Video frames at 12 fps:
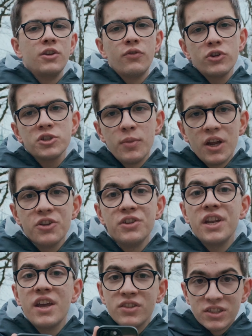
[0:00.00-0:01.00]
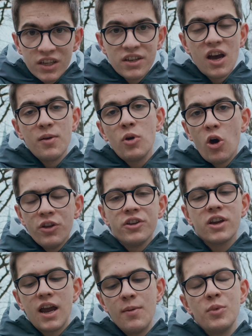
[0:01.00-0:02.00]
first button that I've set up on the
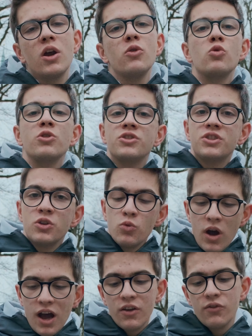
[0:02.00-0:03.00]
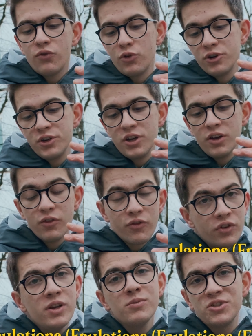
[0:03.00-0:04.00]
camera was the one for the
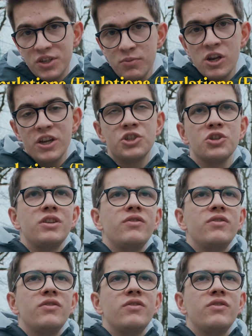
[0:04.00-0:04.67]
film simulation.